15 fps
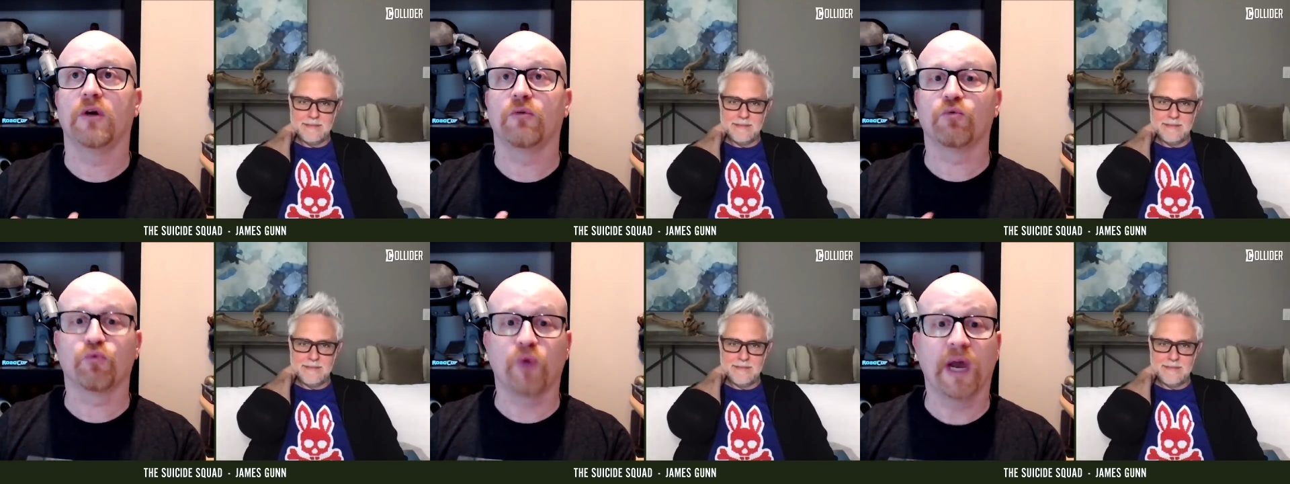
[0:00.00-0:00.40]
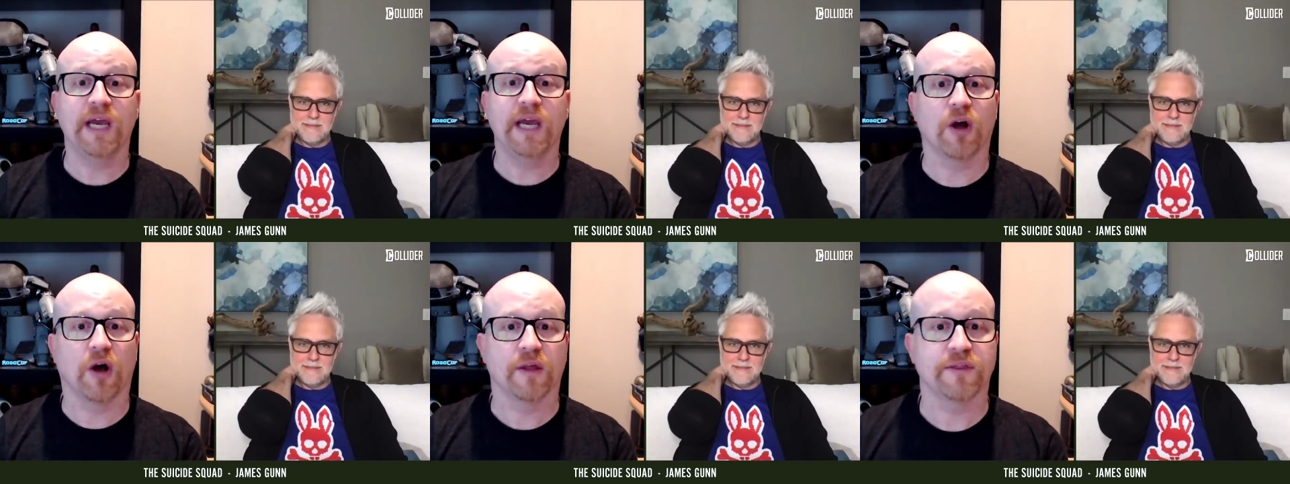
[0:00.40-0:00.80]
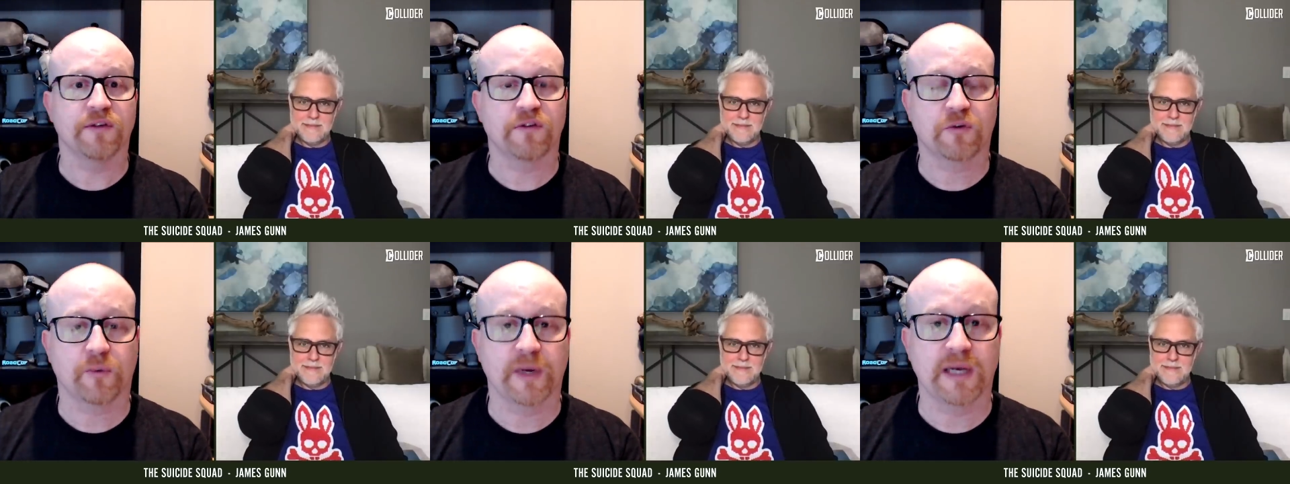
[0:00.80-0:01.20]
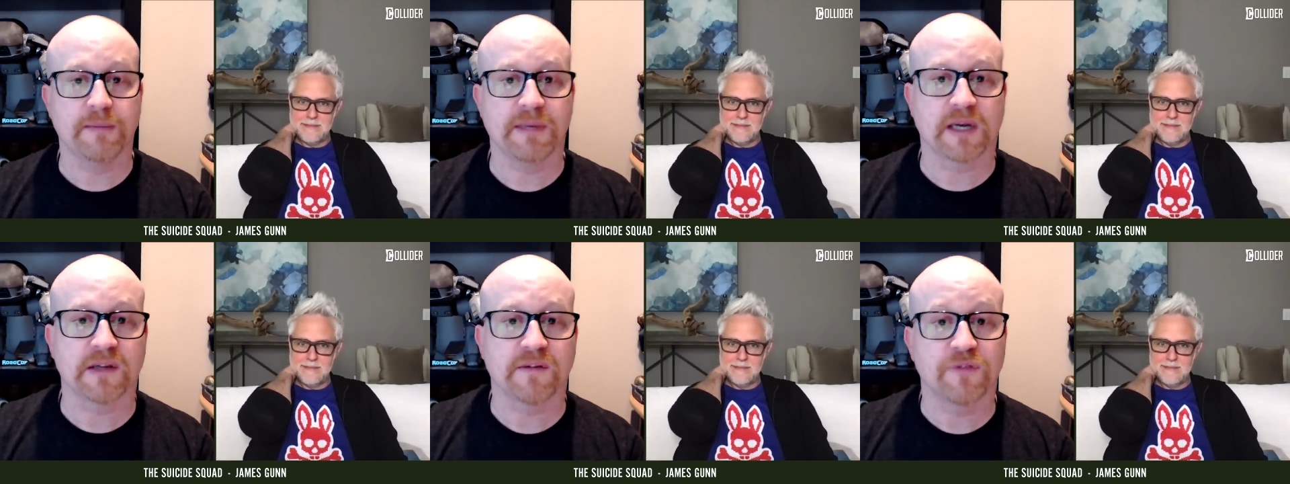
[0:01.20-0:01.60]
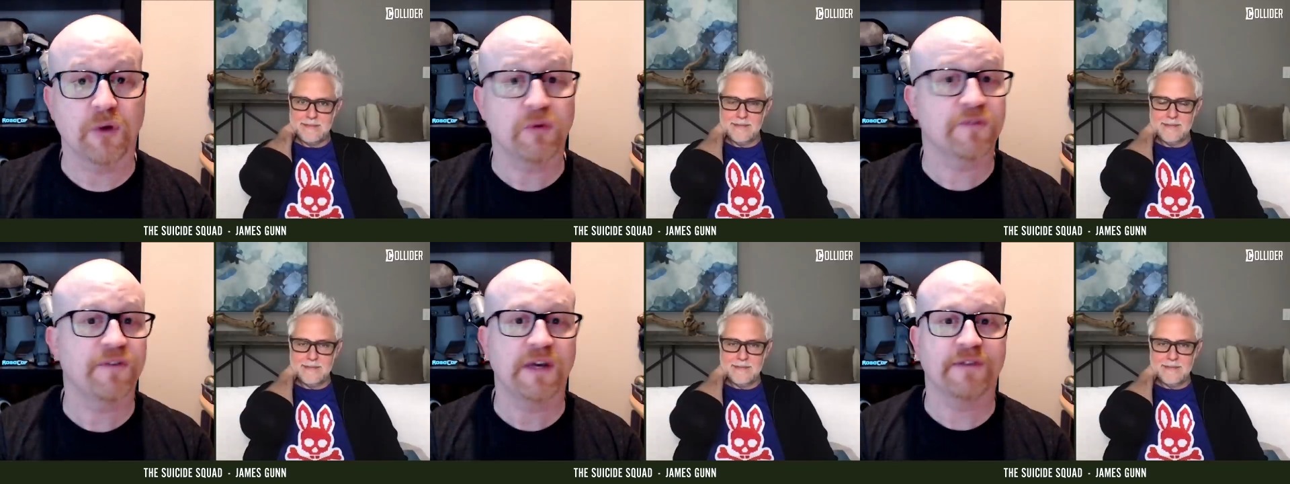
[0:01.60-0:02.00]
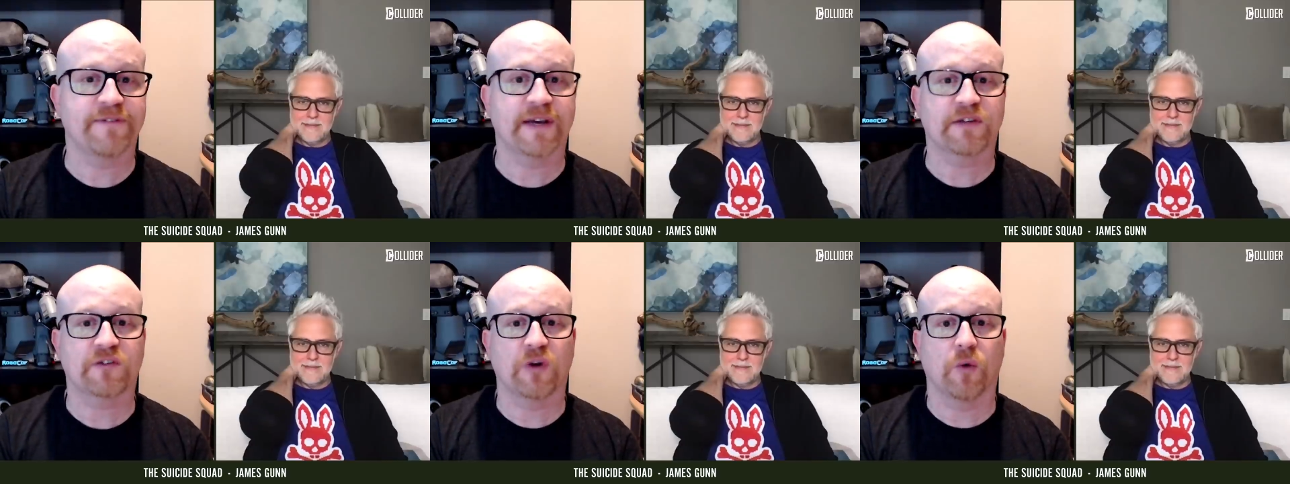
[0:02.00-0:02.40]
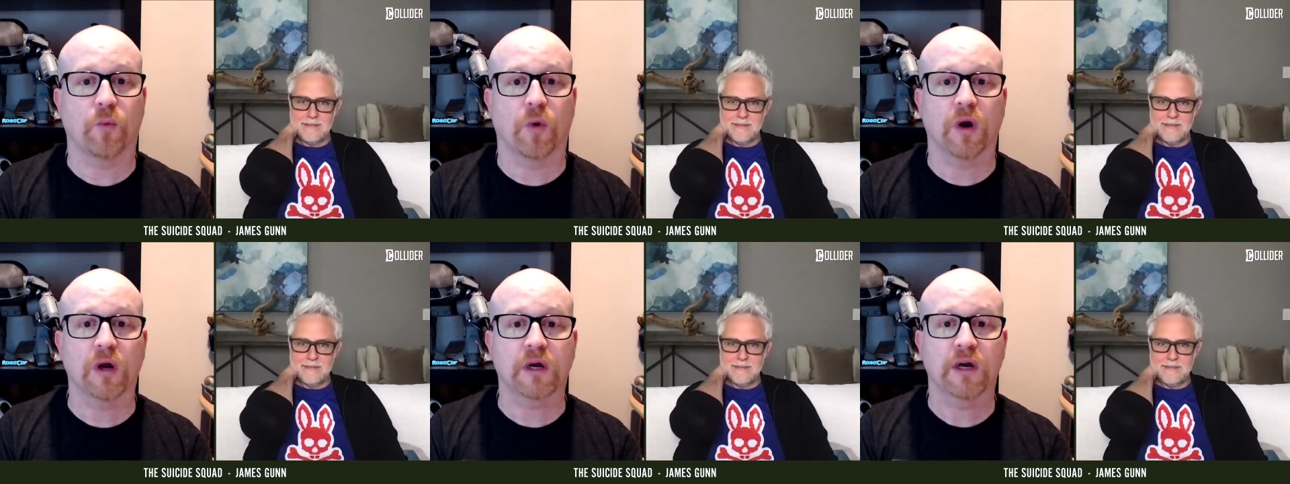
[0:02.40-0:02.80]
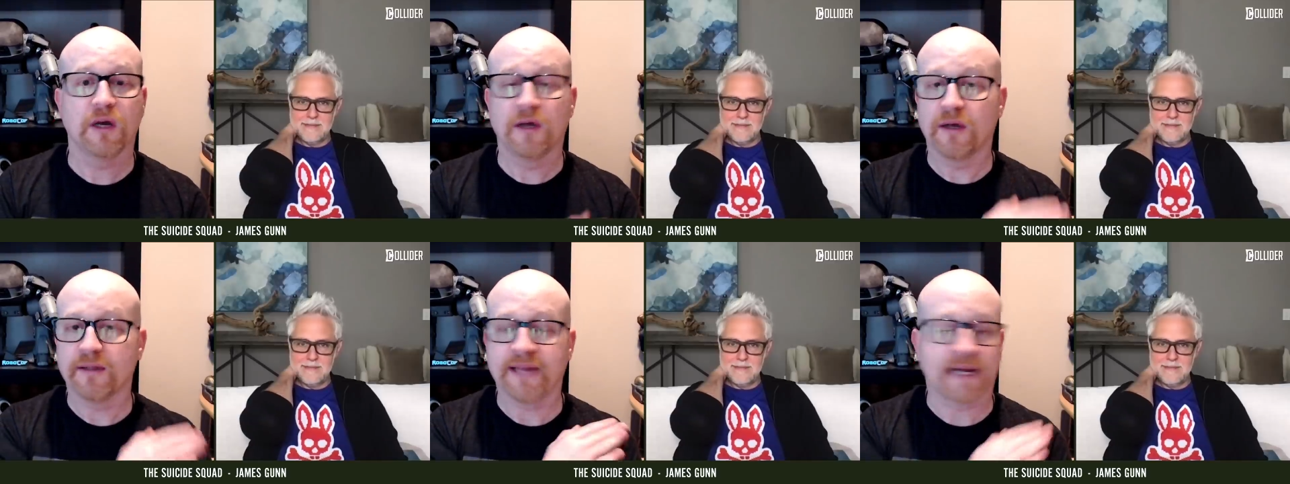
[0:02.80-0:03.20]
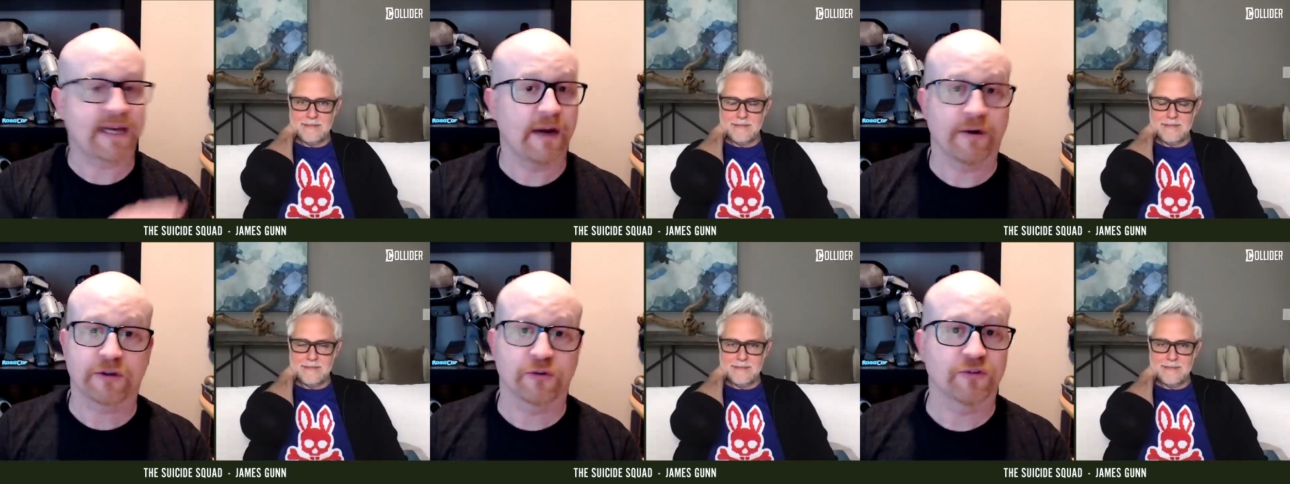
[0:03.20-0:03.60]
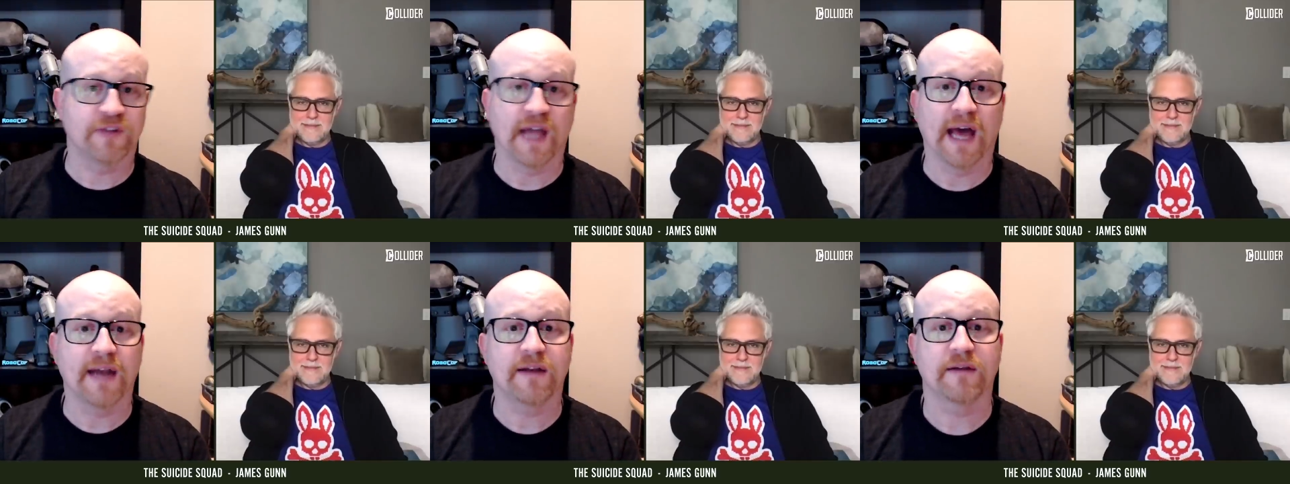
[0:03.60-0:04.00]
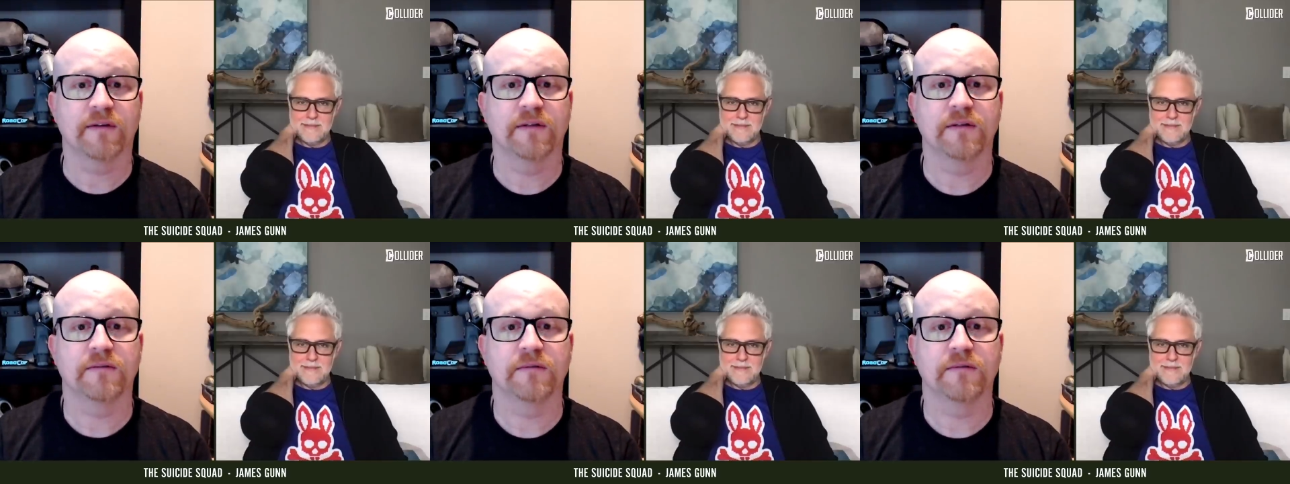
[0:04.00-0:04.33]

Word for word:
Speaker 1: right on the screen because if those VFX don't work, that character's dead.